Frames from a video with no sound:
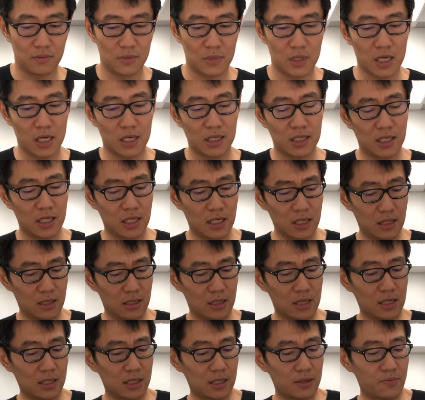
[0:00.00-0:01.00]
there's
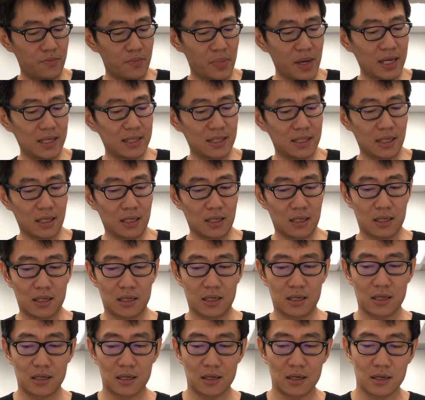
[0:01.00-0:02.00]
a basic
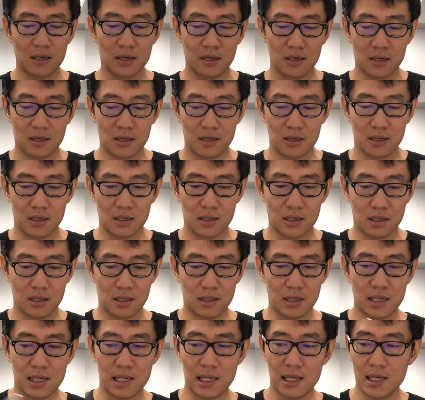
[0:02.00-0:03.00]

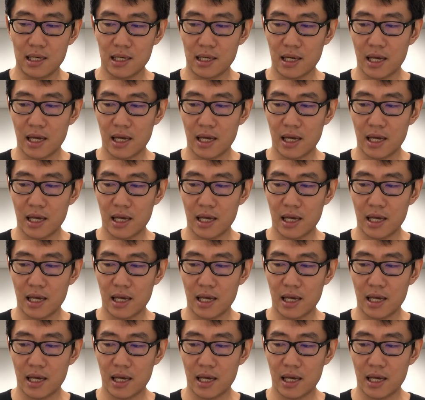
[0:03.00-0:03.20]
clear